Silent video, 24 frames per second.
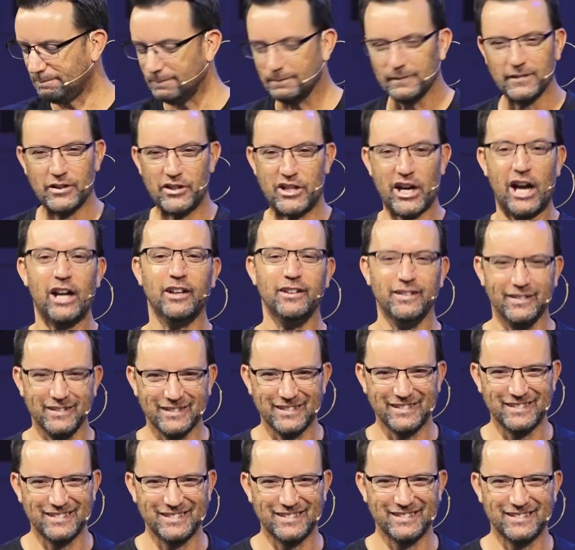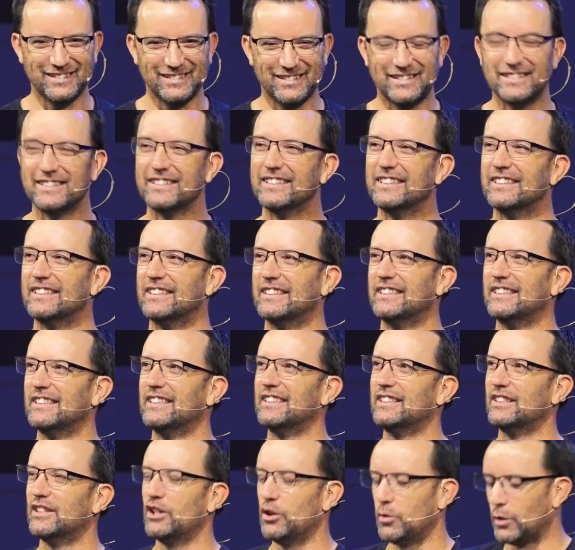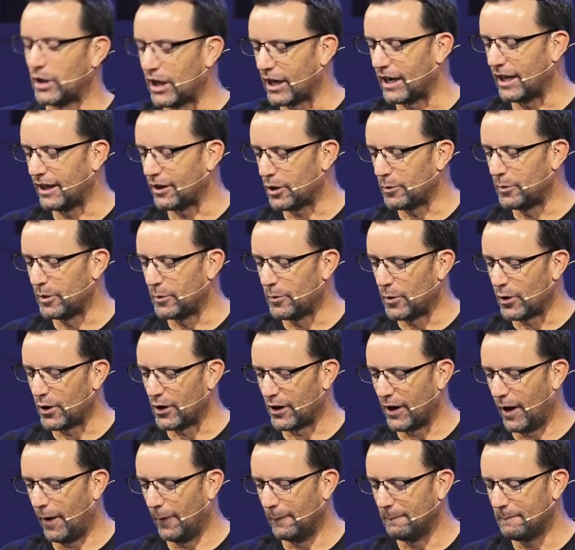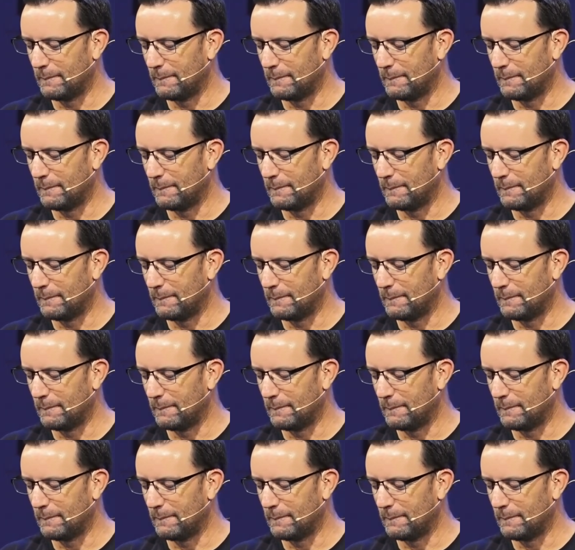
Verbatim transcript: Done? We got a little bit more to go.